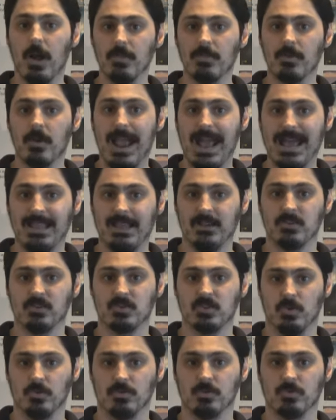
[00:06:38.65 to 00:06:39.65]
other Allied
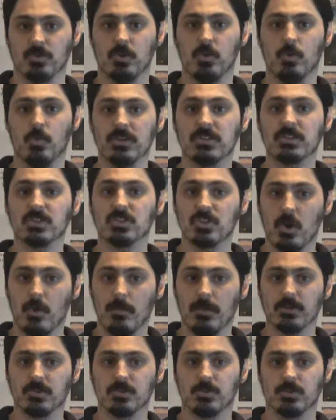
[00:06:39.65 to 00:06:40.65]
soldiers who risked so
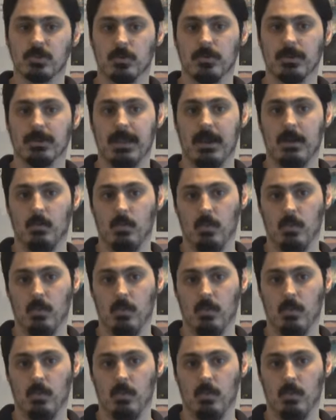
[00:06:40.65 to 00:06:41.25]
much during that